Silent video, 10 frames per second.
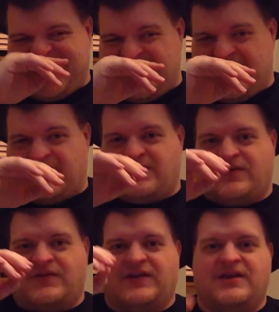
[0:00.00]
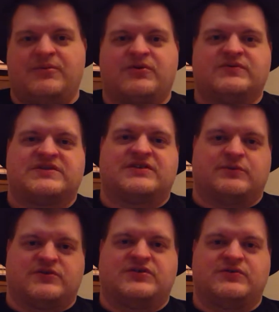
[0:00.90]
And the gimmick was that
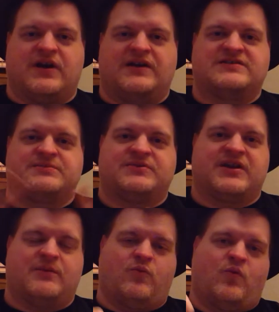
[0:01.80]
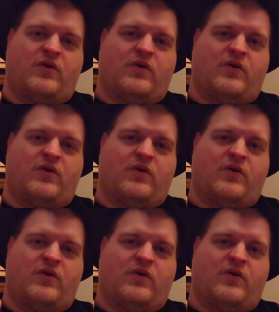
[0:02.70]
there were two guys that became